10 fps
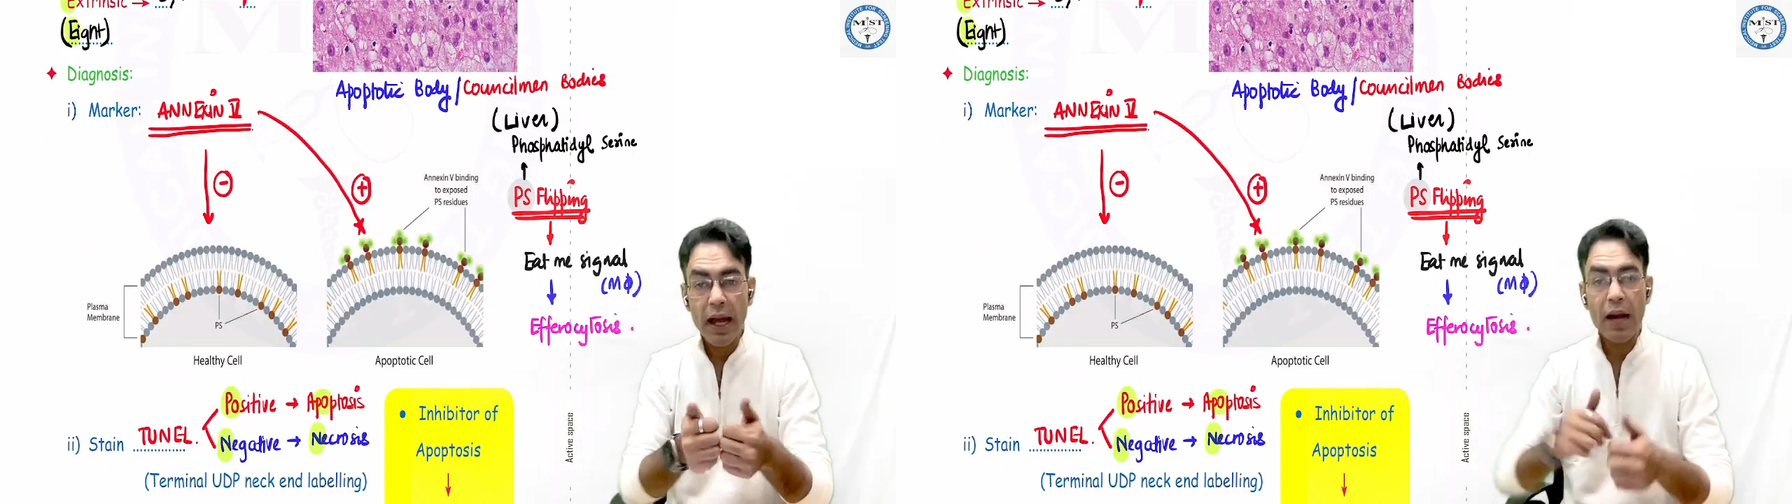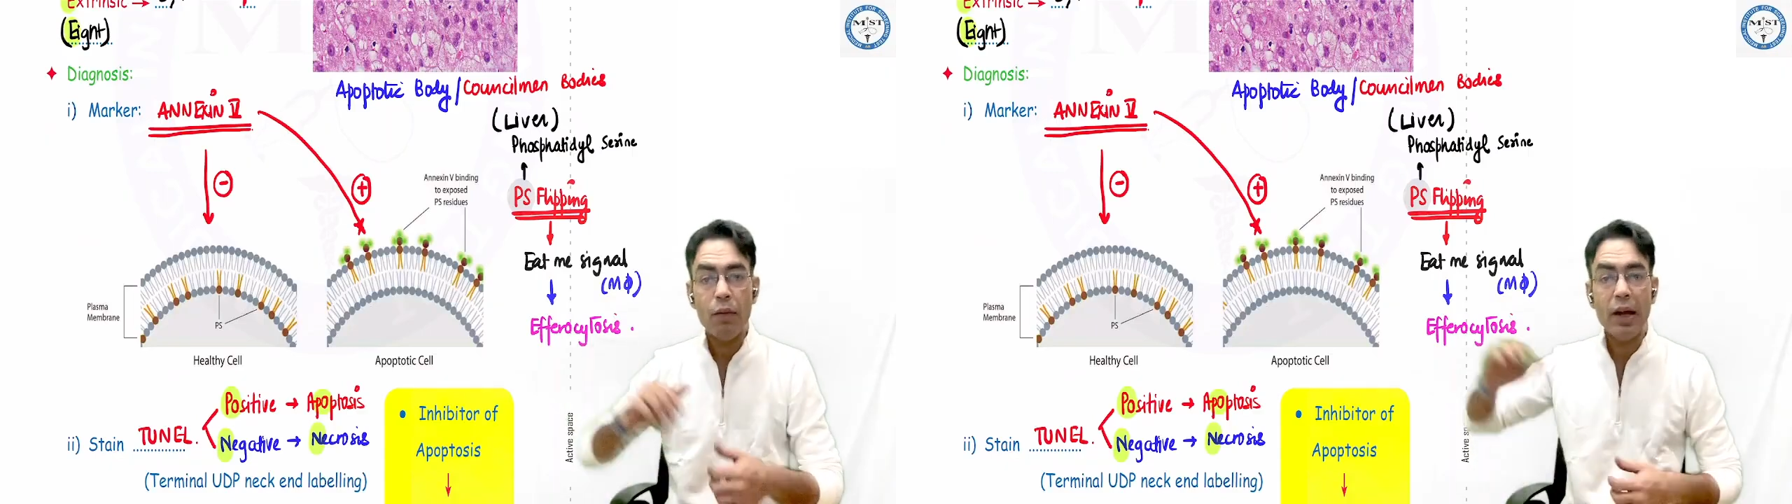
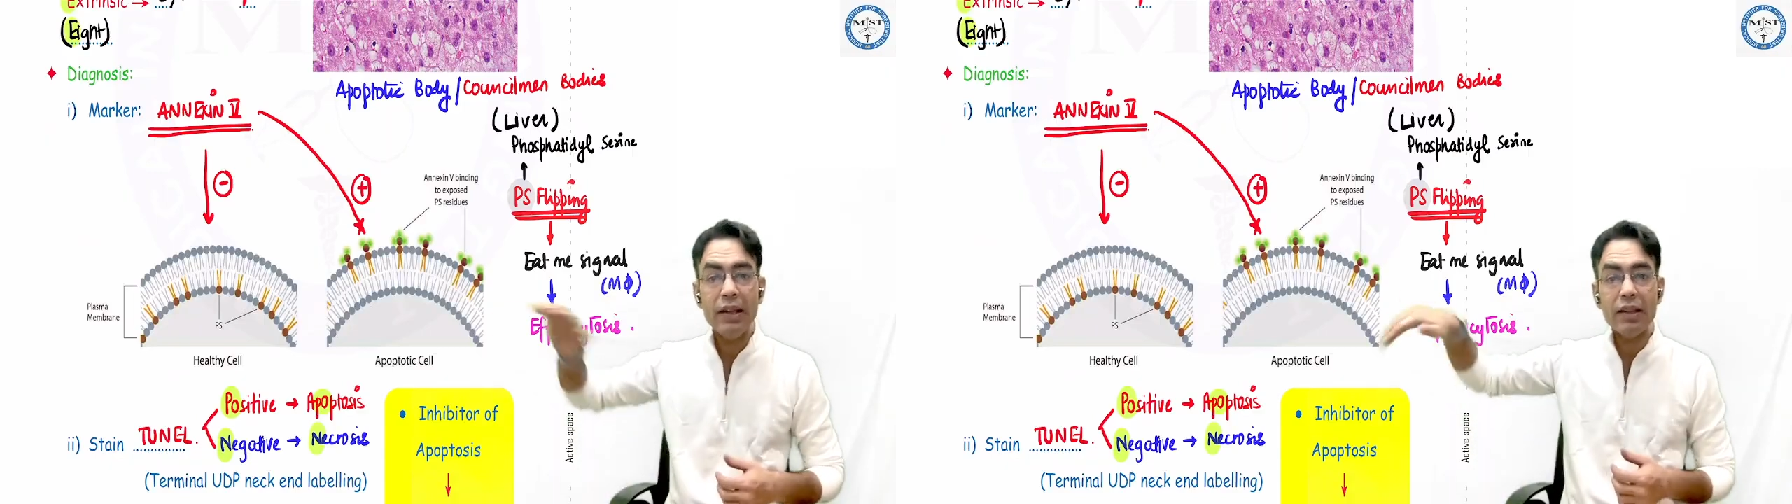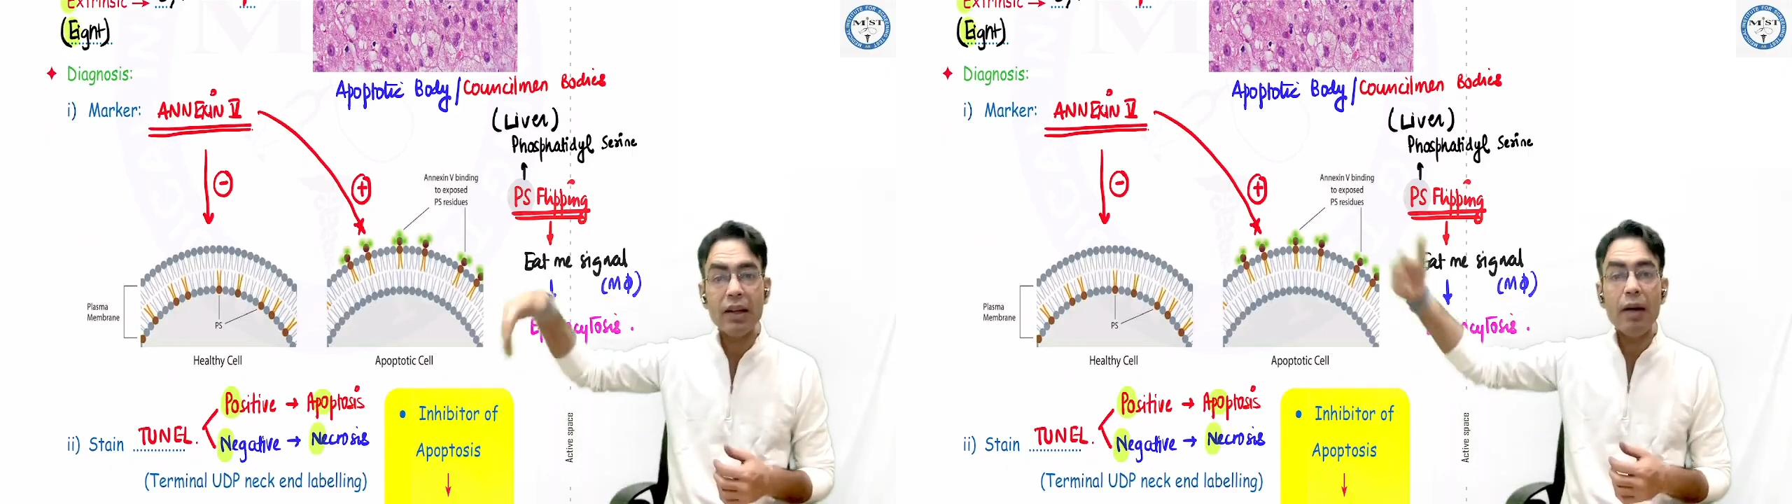And
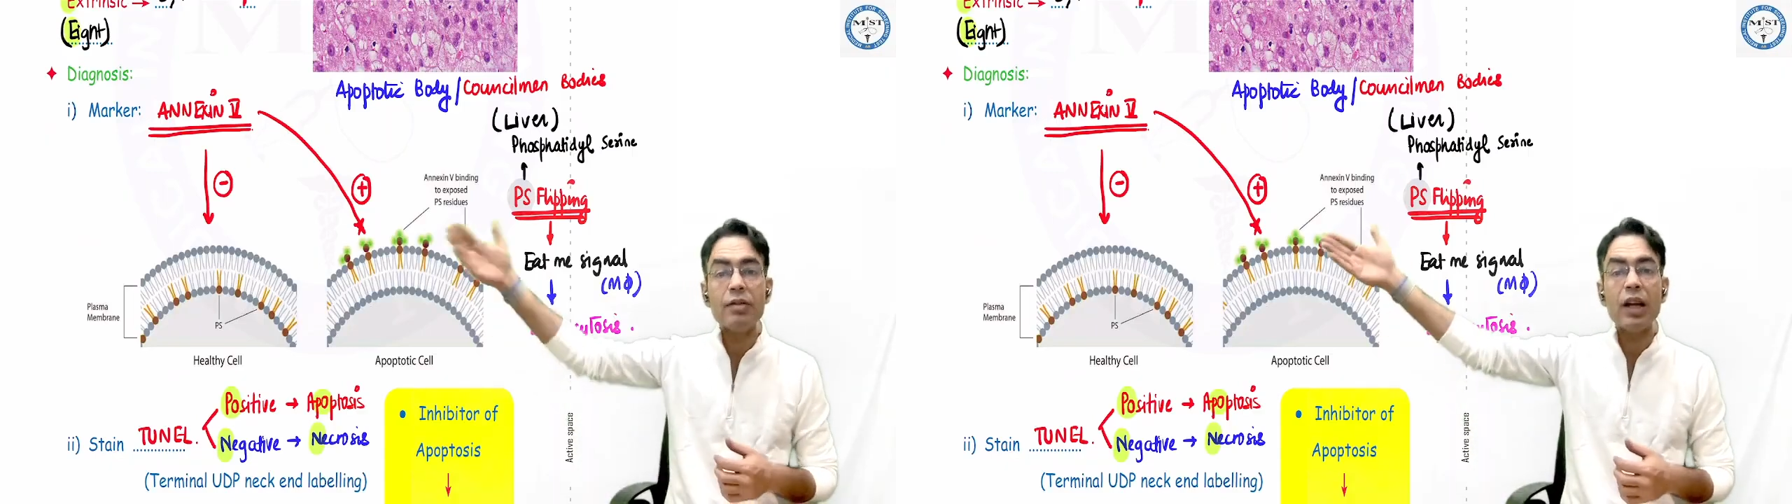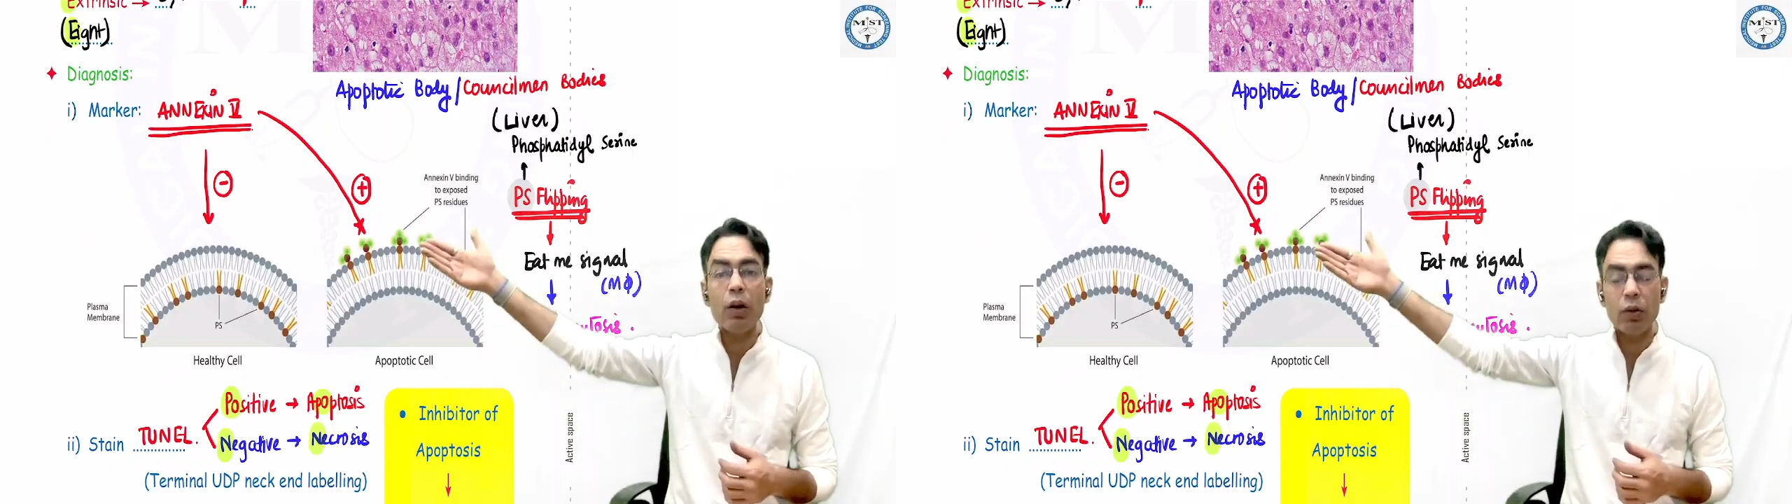when it
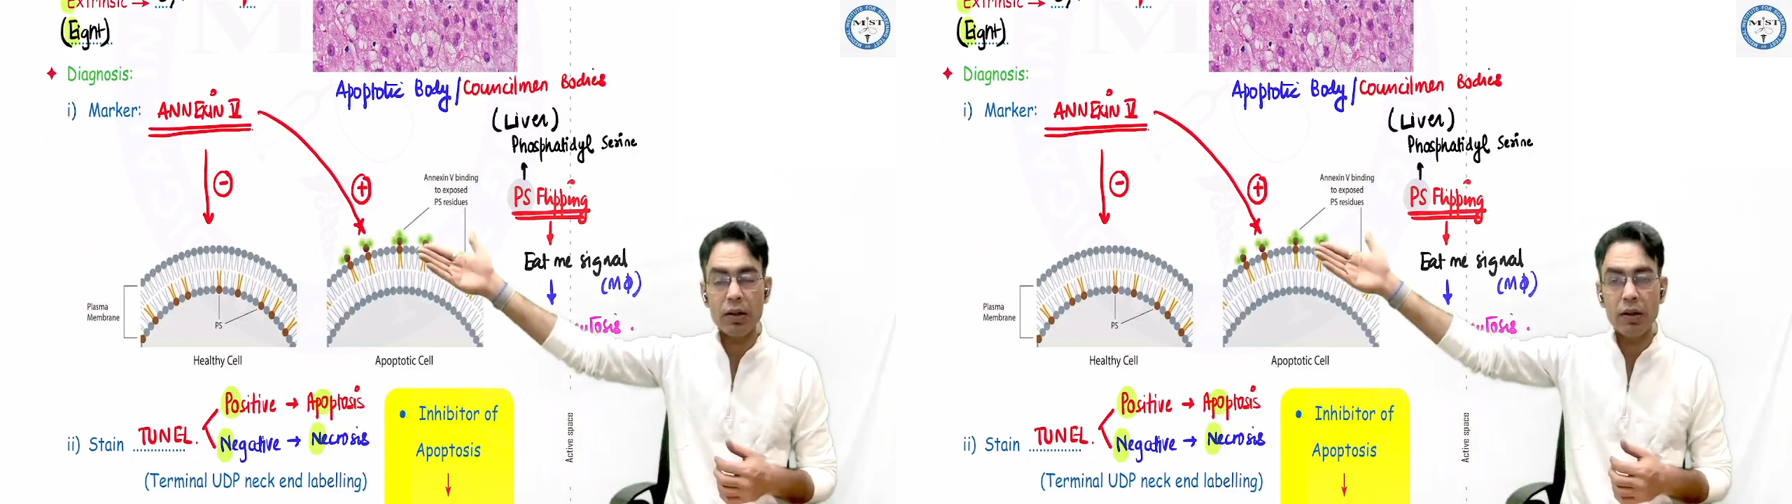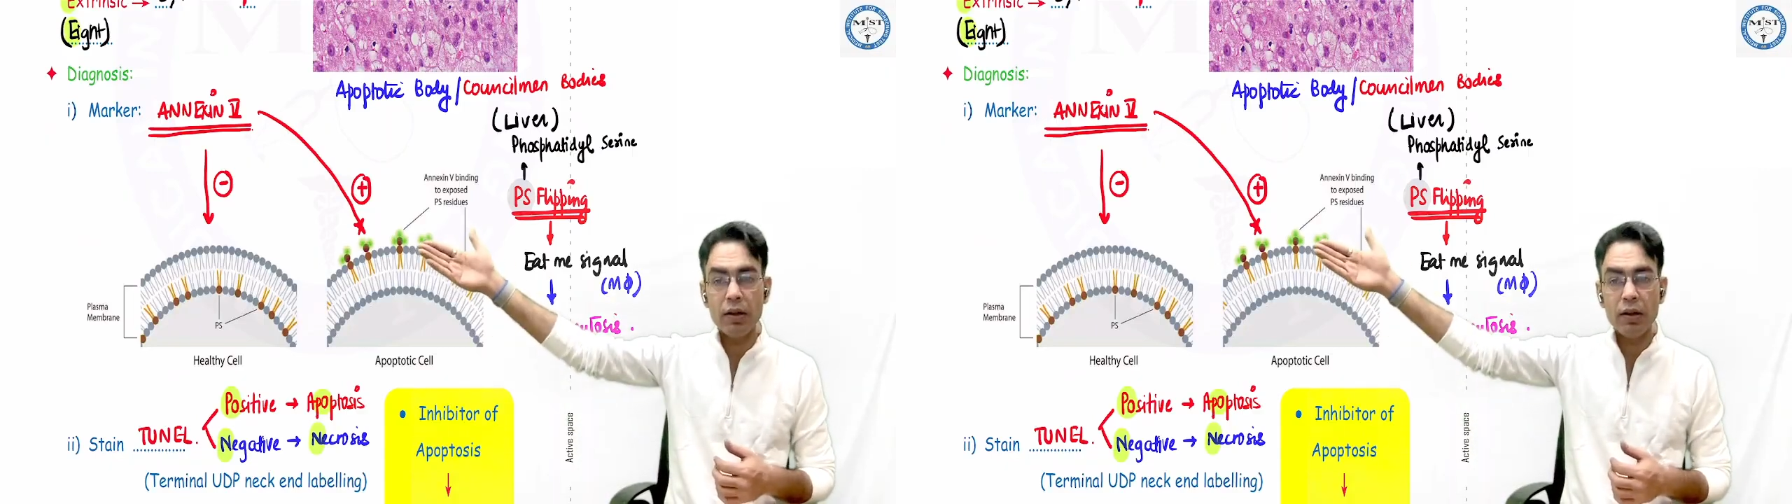comes out,